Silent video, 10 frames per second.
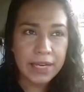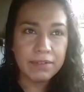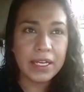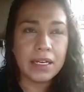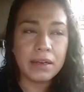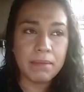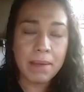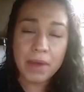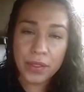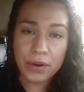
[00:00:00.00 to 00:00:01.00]
evening,
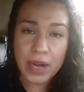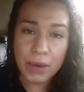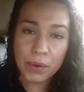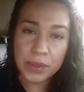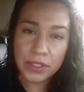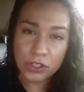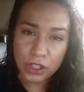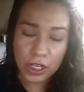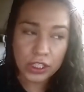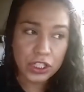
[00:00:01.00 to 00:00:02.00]
my mother and I we went to
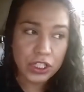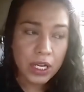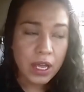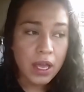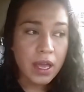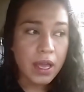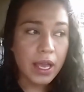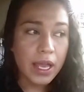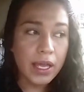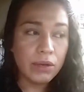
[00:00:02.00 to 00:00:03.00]
church.
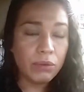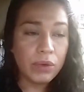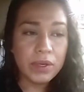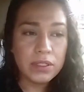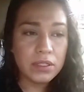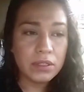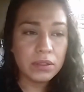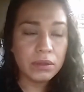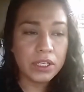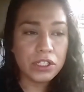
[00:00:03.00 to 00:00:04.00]
And we went
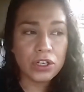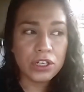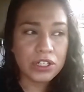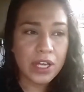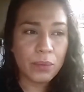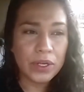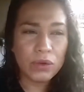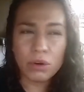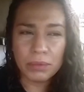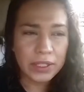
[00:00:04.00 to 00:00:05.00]
to a church that we
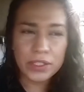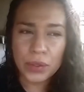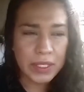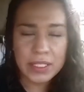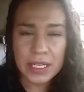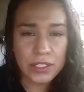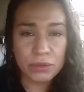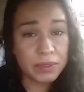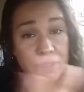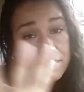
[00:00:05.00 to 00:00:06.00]
normally don't attend
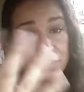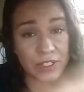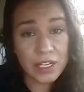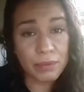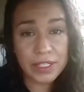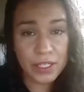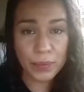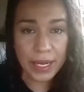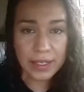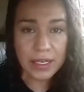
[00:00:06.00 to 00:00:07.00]
to, but for some reason
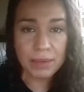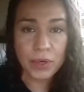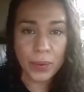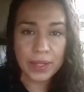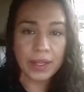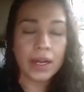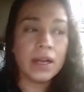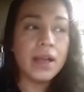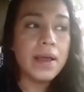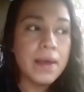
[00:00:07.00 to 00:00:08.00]
we ended up going there.
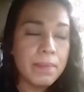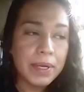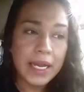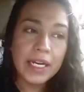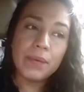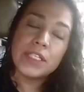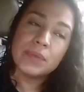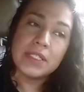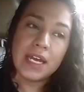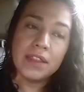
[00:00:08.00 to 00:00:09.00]
But anyways,
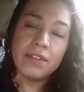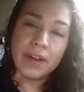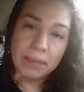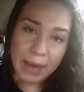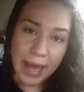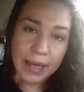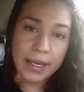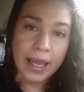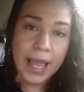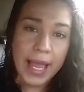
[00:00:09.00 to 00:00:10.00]
we sat at the very back
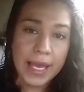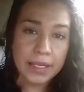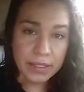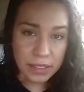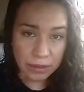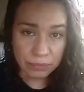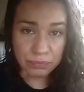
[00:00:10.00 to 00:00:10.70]
and